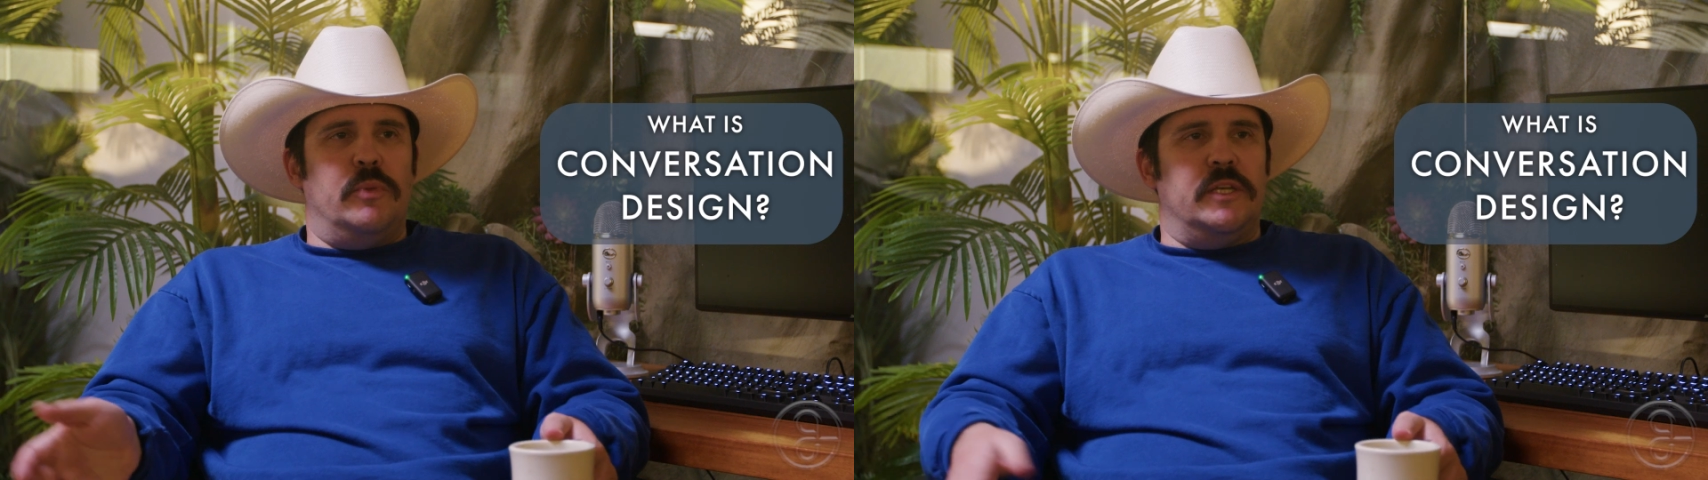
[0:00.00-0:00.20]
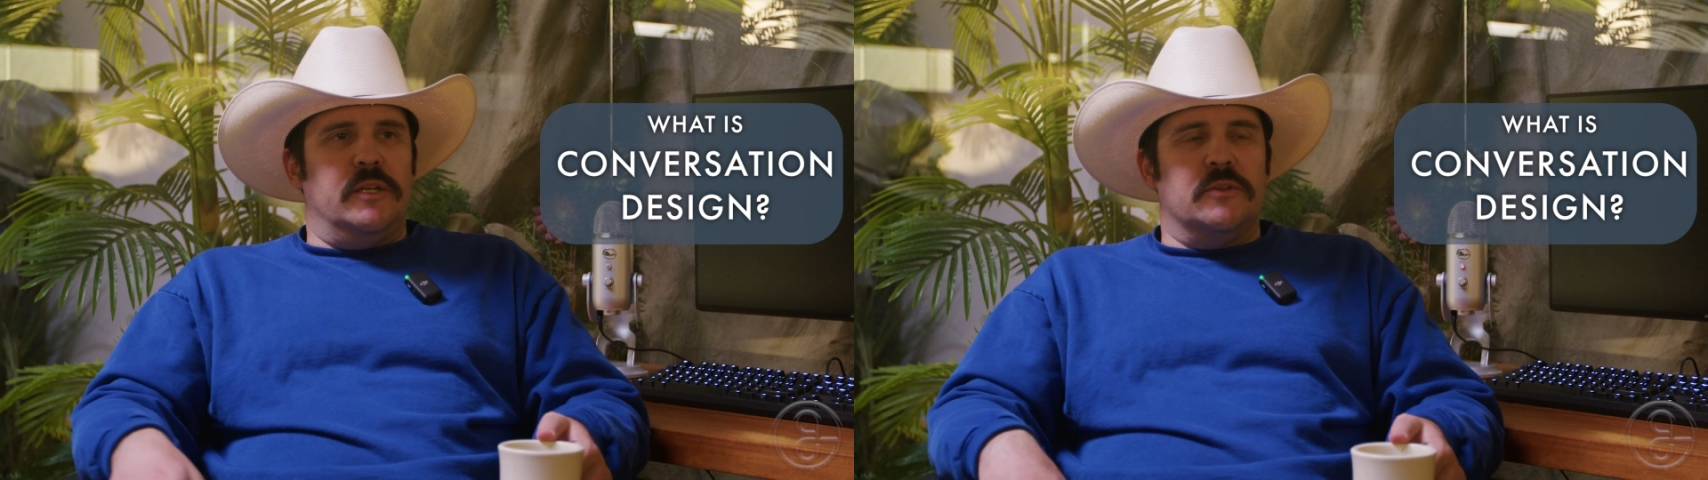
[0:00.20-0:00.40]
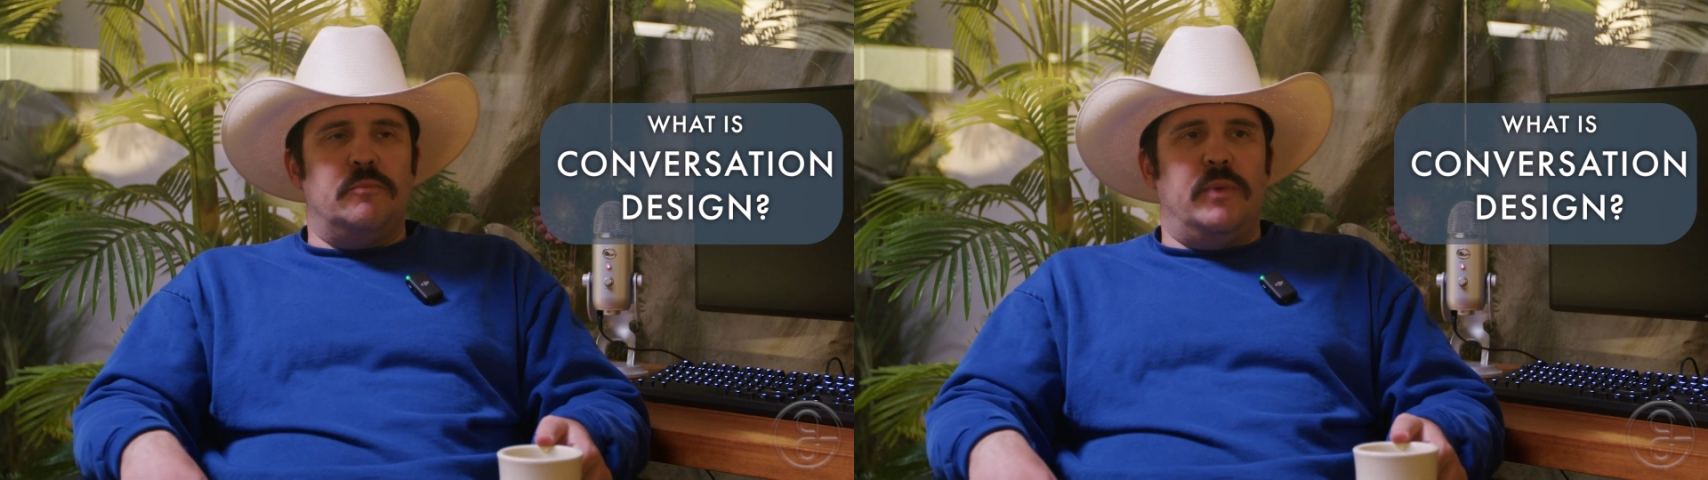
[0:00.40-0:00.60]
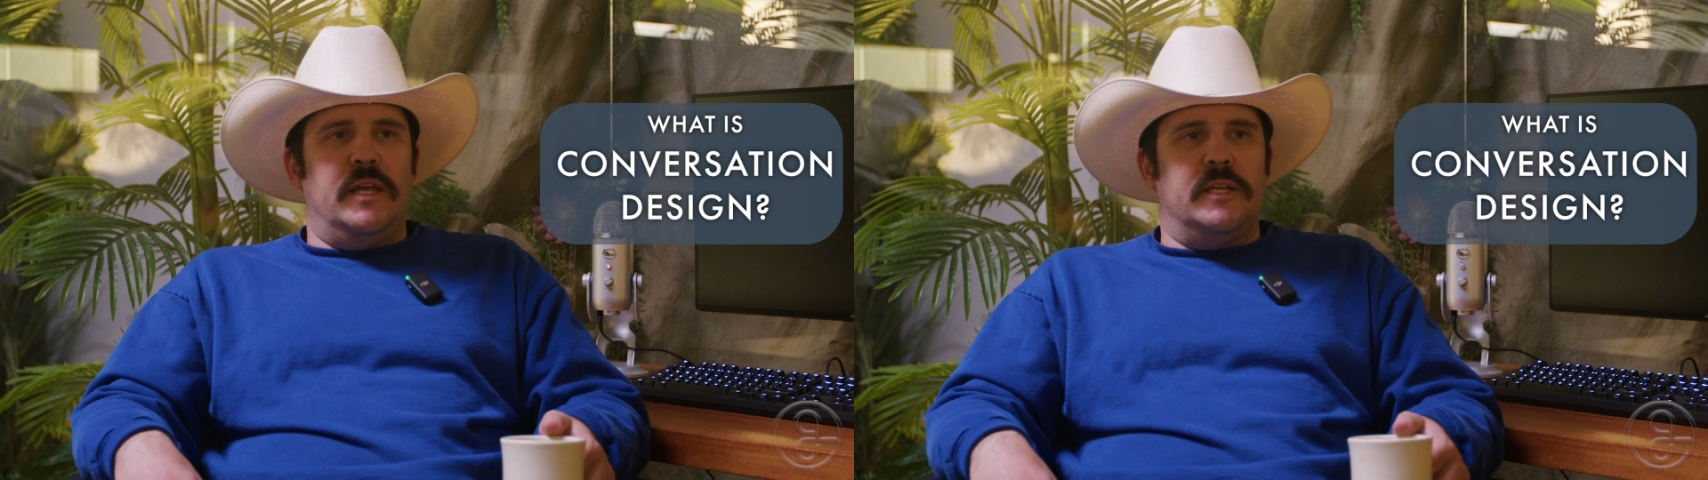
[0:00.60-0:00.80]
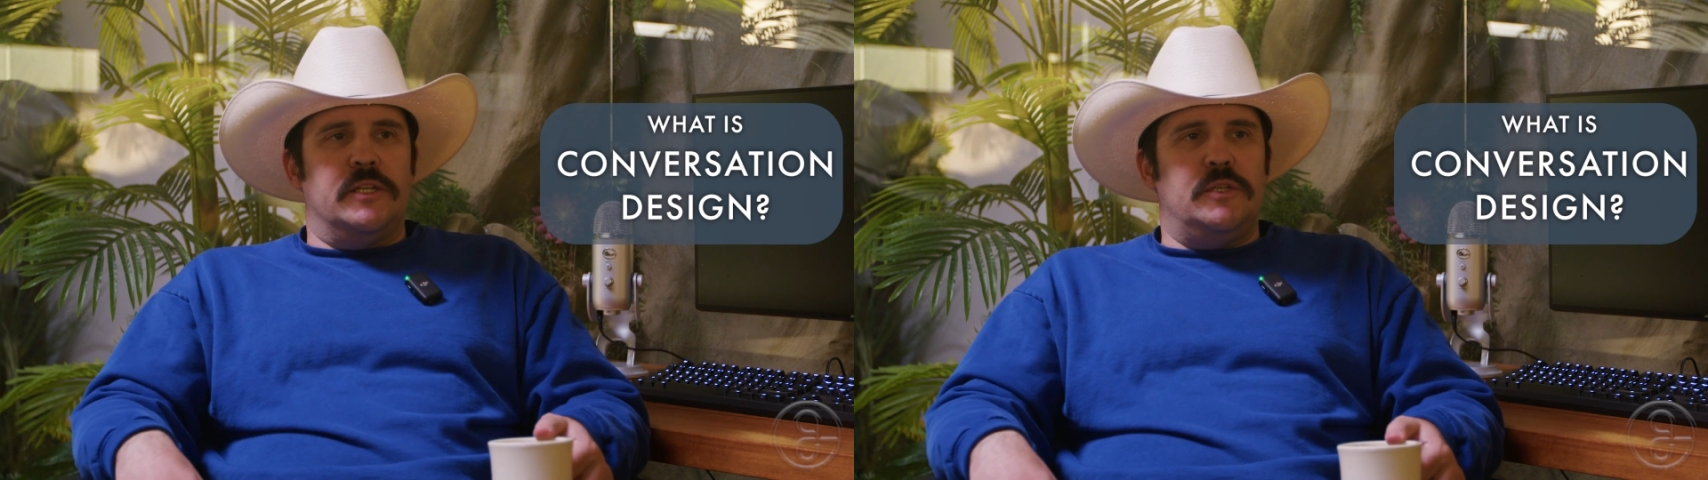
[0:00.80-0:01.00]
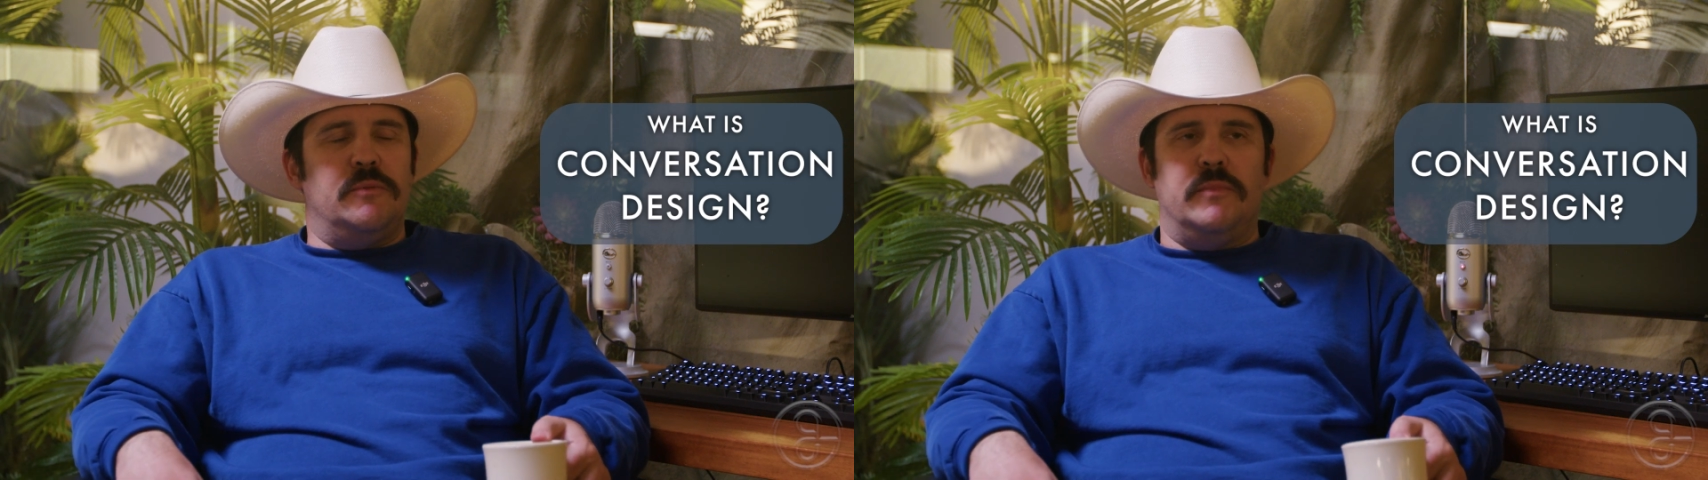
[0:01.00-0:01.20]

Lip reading: but Spanish,